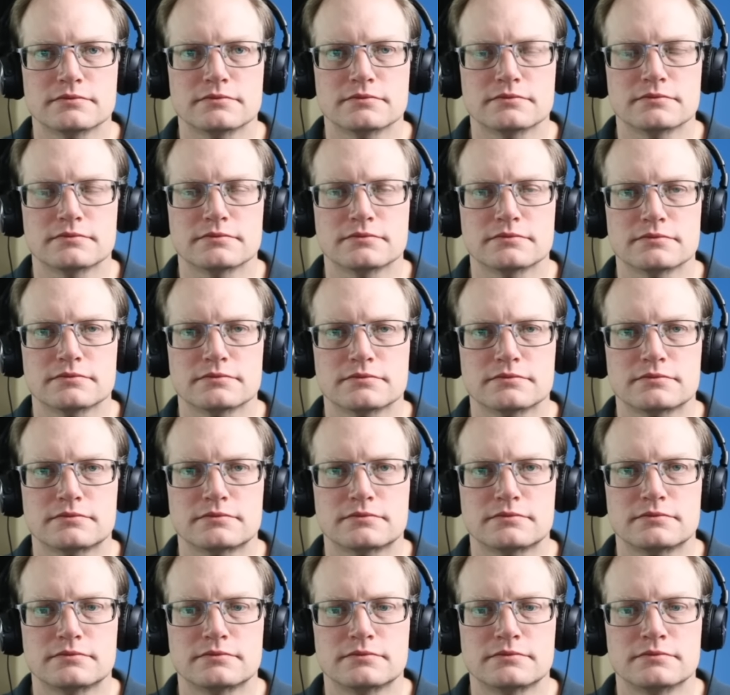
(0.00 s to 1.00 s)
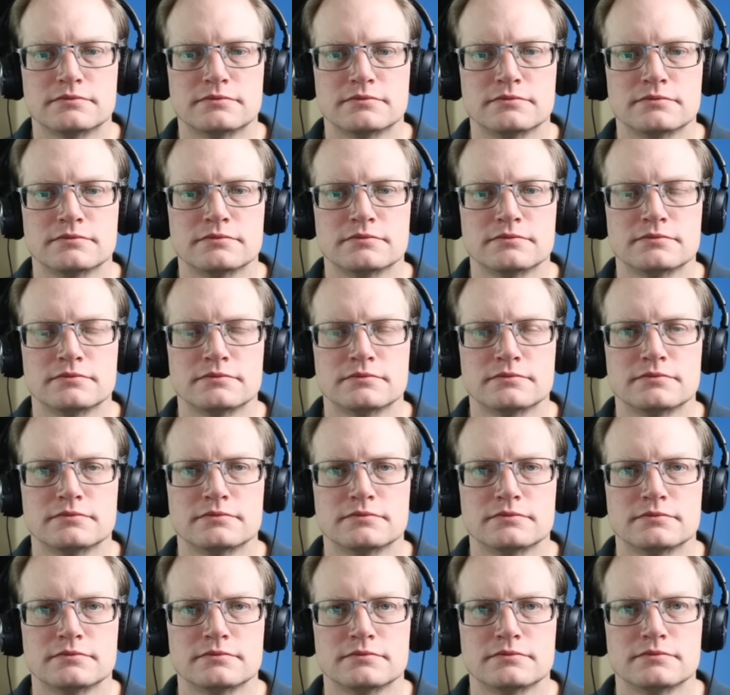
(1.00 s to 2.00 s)

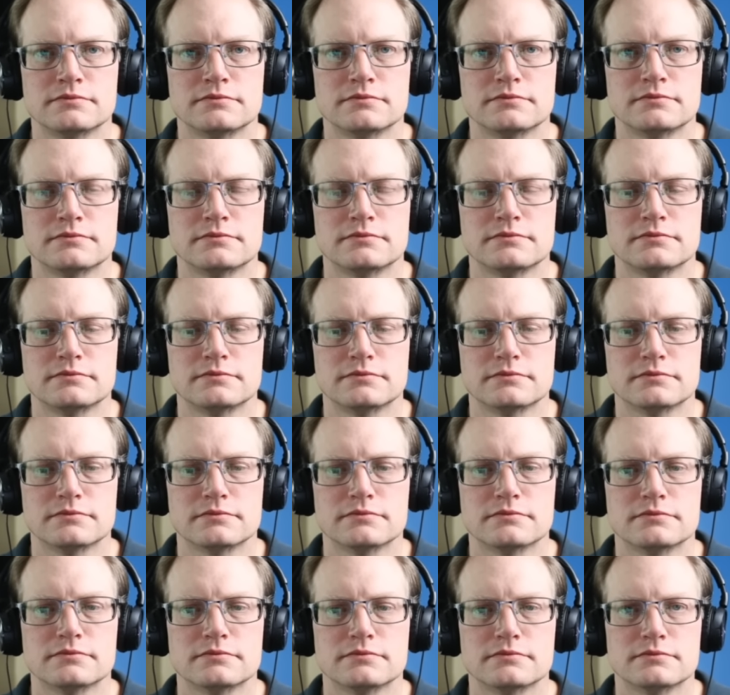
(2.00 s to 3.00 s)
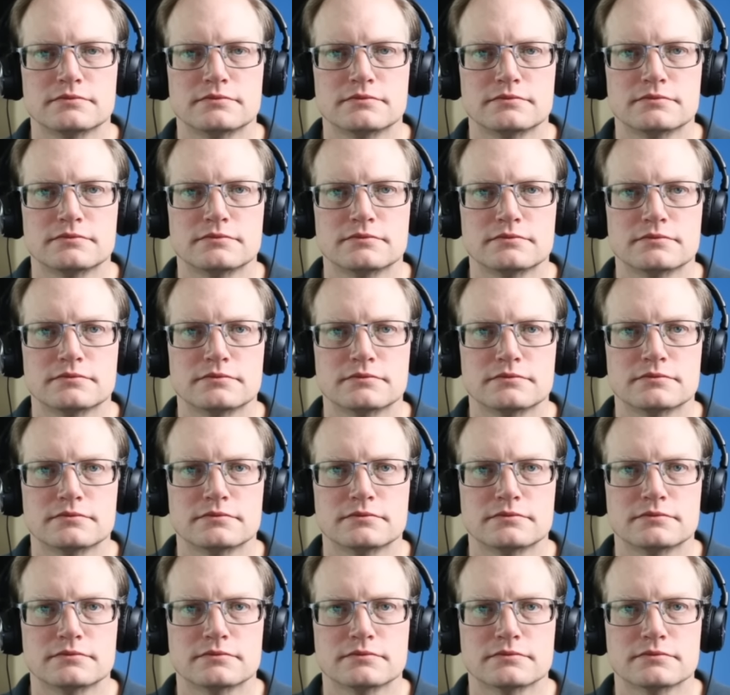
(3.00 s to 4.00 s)

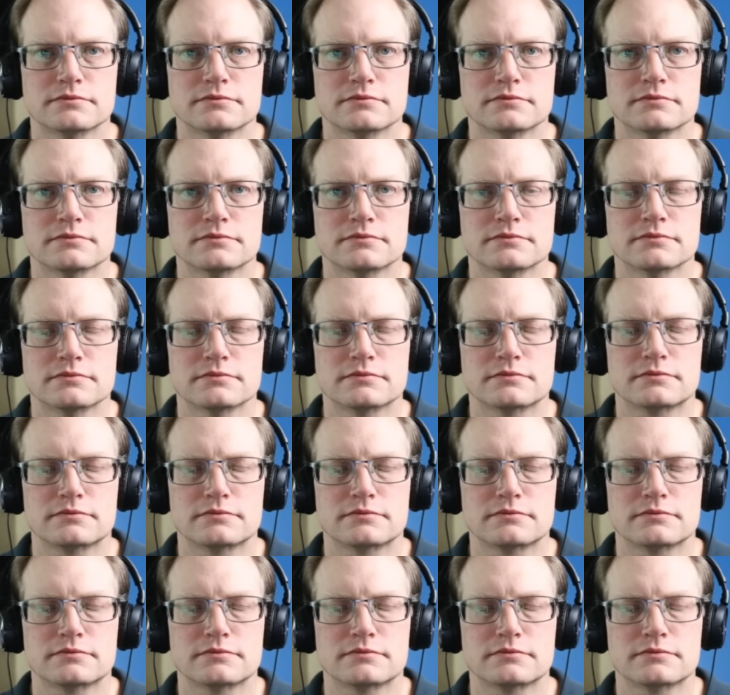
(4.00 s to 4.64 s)
(not speaking)